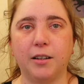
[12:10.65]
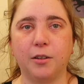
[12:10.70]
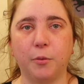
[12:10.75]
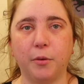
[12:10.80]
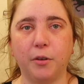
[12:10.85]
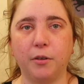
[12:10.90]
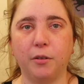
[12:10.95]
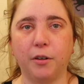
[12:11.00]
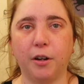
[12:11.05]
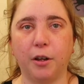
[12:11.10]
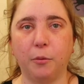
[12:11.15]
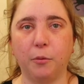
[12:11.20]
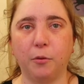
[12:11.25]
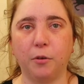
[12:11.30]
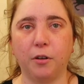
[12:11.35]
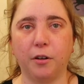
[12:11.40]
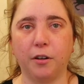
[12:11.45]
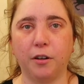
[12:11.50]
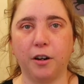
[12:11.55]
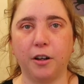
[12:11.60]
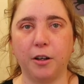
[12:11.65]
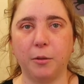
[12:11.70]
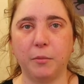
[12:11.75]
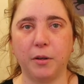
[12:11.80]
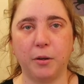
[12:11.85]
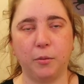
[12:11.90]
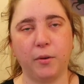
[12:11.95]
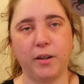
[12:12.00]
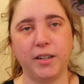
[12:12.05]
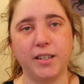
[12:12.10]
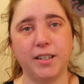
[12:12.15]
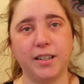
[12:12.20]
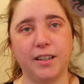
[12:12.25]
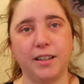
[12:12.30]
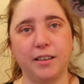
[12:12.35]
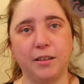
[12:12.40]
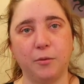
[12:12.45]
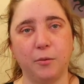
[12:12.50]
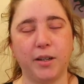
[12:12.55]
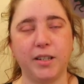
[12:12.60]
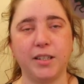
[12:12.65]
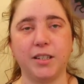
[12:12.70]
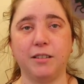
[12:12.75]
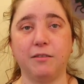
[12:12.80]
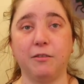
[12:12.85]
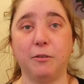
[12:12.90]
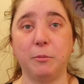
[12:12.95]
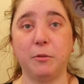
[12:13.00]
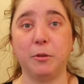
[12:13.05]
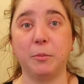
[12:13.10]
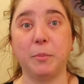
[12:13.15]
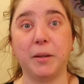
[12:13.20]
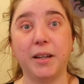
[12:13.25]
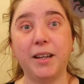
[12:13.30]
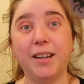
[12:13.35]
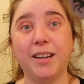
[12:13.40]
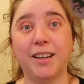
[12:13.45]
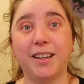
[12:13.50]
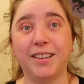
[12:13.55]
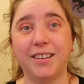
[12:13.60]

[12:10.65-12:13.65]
We all know what a nightmare waiting in the waiting room can be.